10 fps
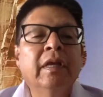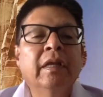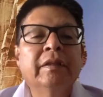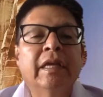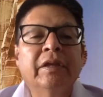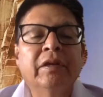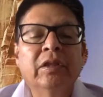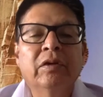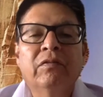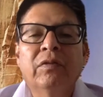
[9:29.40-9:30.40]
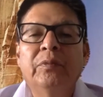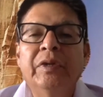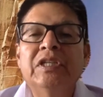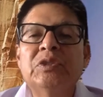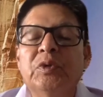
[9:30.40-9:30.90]
that you look for
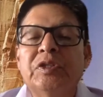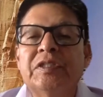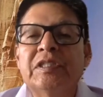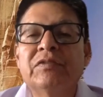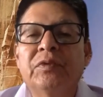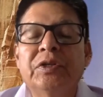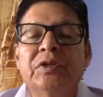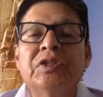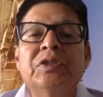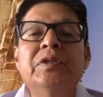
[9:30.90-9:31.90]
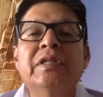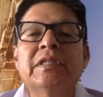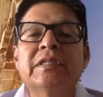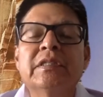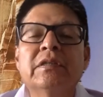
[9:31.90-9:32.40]
resources for your
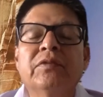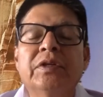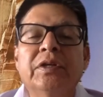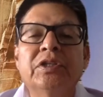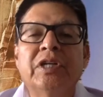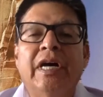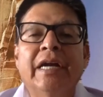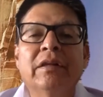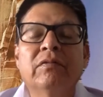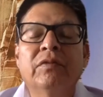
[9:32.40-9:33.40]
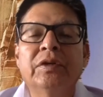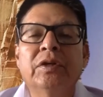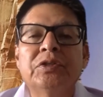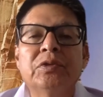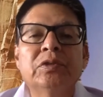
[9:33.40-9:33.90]
students, for your child, for your
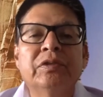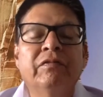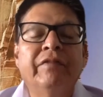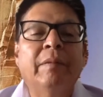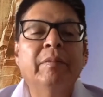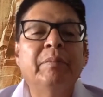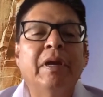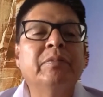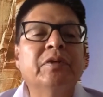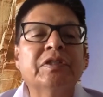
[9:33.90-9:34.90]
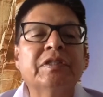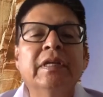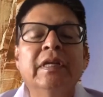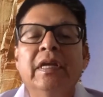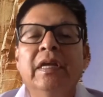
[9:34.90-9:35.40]
children, family members,
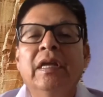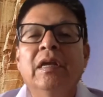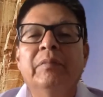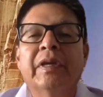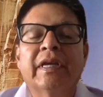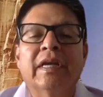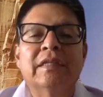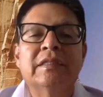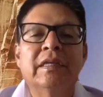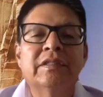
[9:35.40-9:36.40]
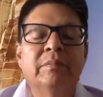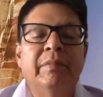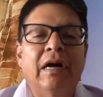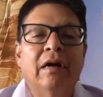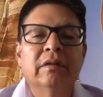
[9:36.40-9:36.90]
because it's
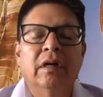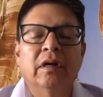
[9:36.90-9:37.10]
about